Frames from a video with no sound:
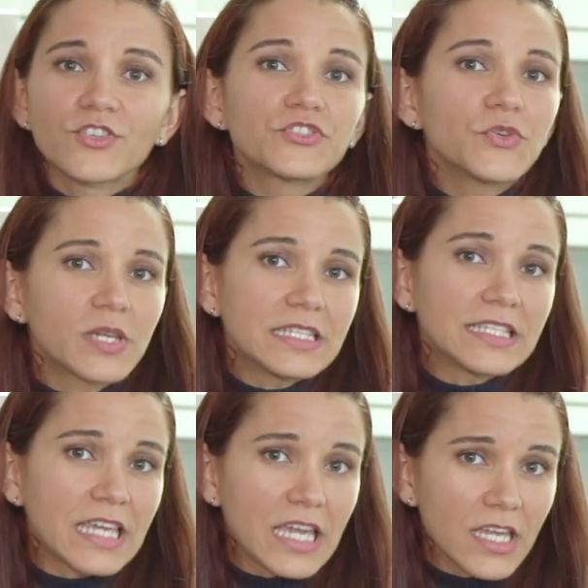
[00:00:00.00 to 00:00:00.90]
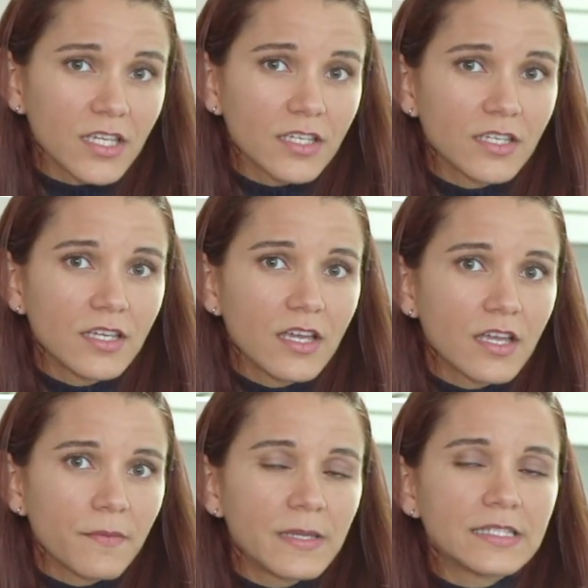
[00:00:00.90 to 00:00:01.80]
So as you can see,
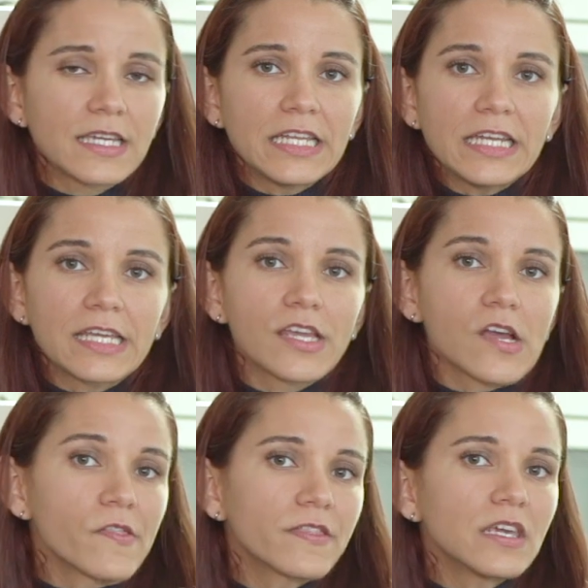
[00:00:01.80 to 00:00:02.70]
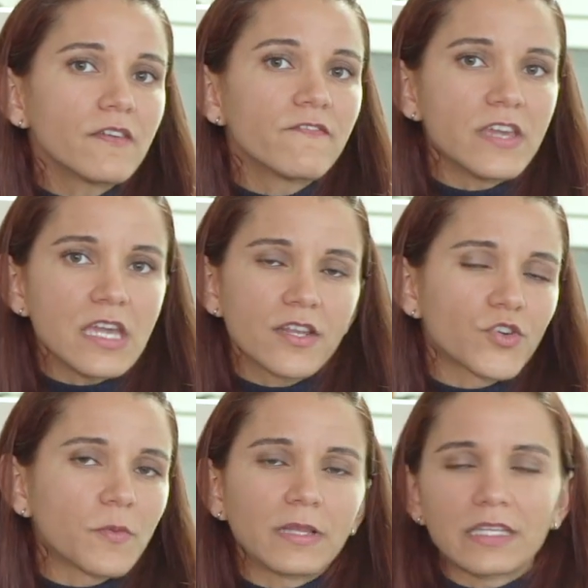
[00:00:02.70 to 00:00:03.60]
maintaining a healthy
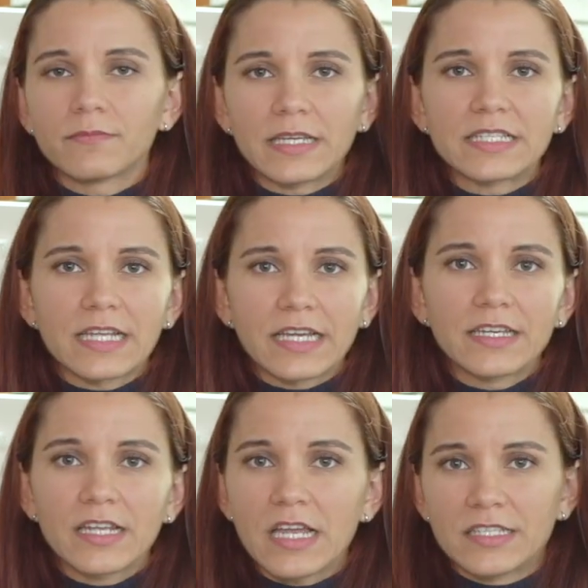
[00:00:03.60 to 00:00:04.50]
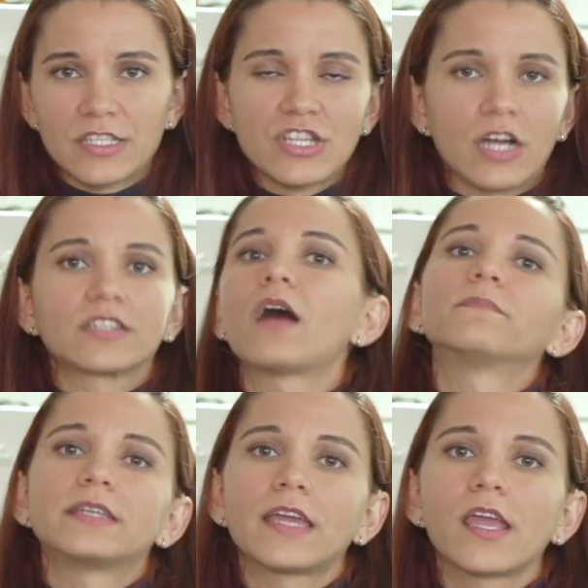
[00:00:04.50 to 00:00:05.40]
vegan or plant-based diet is not
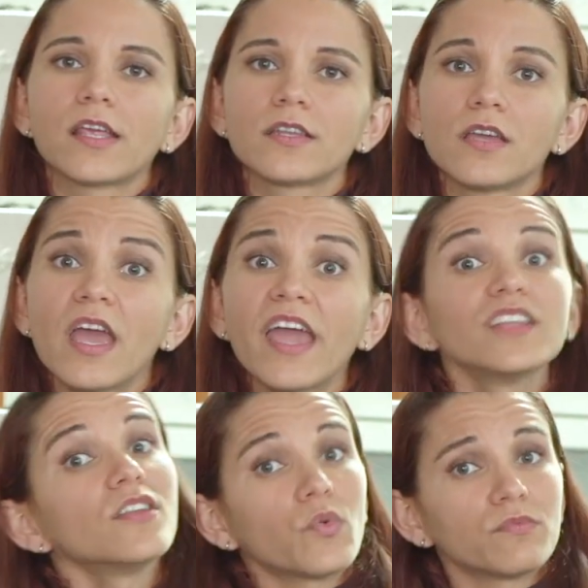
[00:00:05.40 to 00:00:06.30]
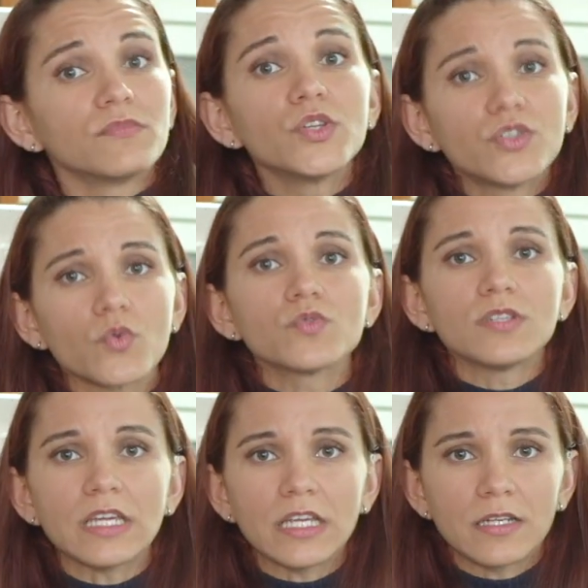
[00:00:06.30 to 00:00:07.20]
complicated. And no, you
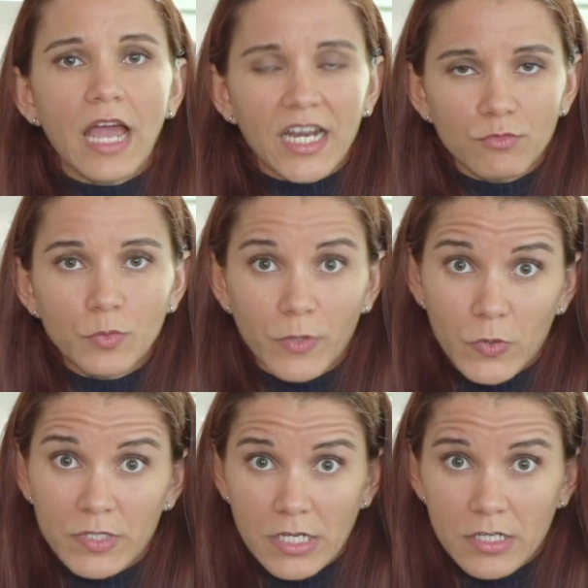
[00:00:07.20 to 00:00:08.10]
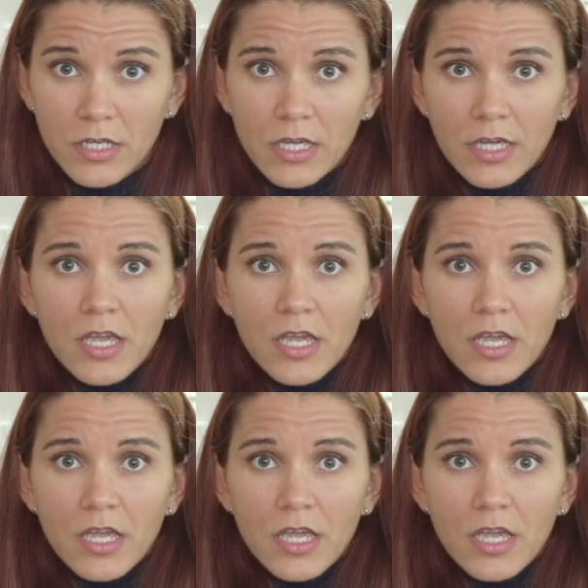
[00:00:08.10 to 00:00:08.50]
don't need animal protein.